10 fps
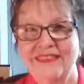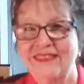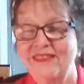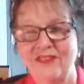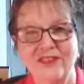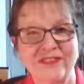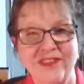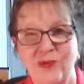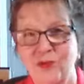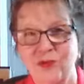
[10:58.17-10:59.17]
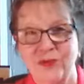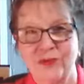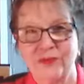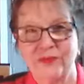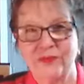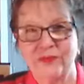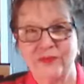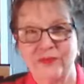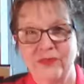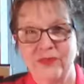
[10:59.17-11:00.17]
it's just not true.
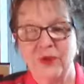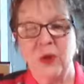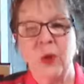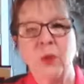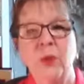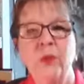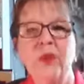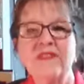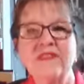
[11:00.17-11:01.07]
When we